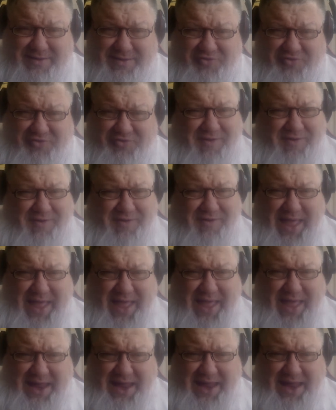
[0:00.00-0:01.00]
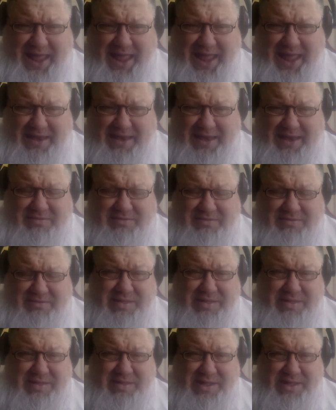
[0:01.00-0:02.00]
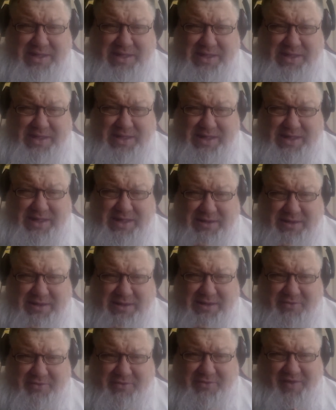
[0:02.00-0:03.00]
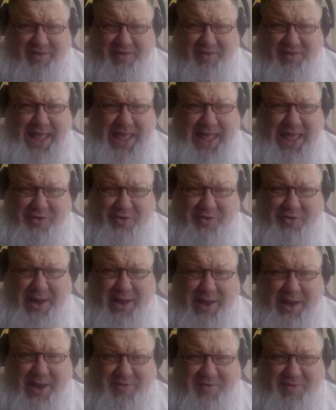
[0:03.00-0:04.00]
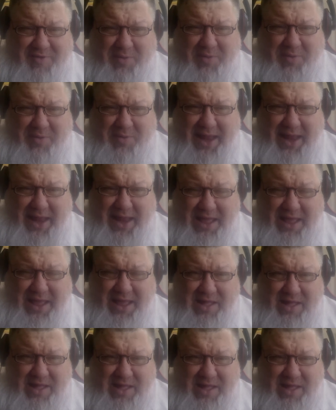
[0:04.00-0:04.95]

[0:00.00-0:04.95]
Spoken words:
Cheryl Ladd and Shelley Hack cramped up in the